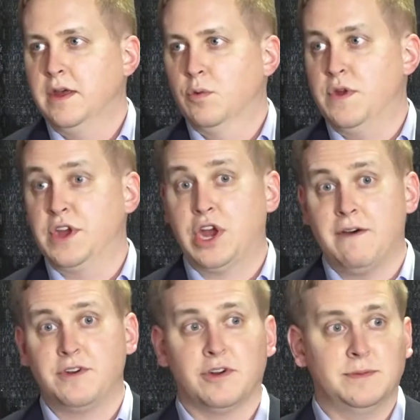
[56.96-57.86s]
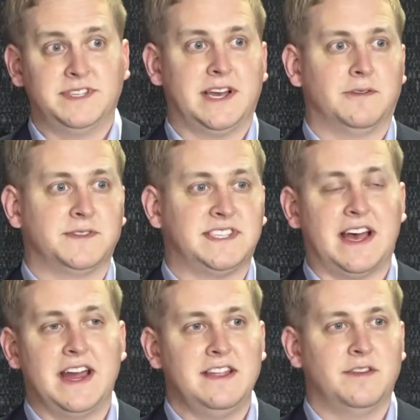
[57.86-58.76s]
When the governor himself
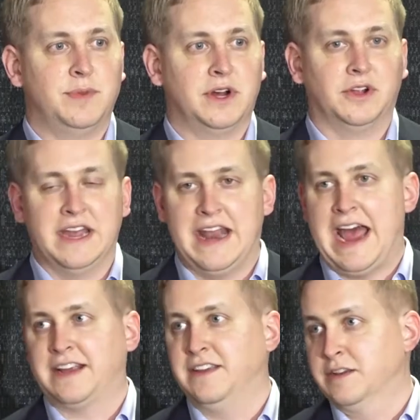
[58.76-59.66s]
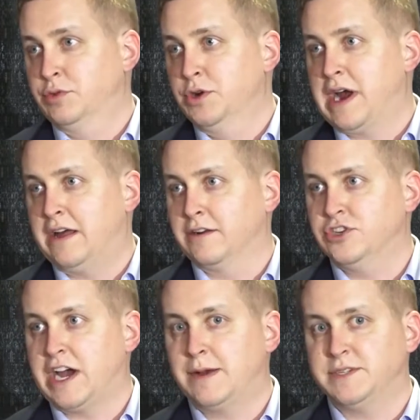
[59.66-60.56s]
signed the bill enacting the Blue Collar
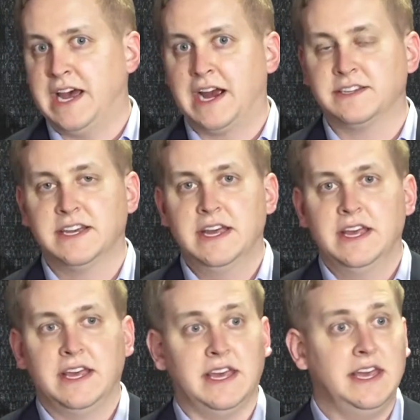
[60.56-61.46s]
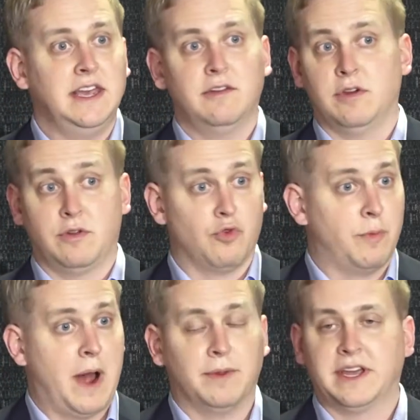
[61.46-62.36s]
Jobs Act, he and
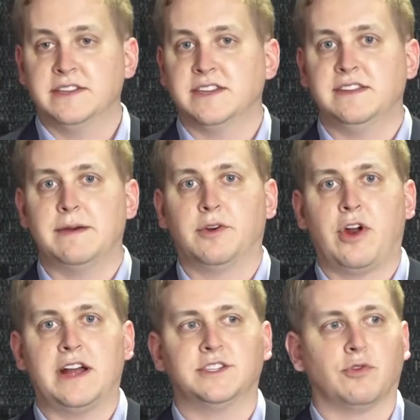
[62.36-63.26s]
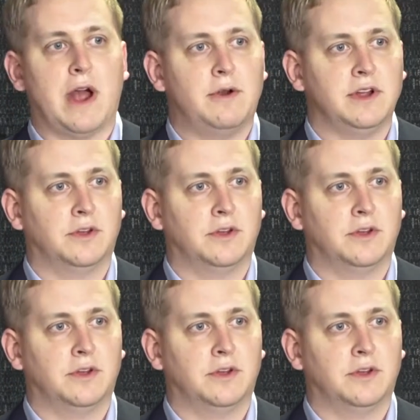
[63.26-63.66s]
Republicans and Democrats around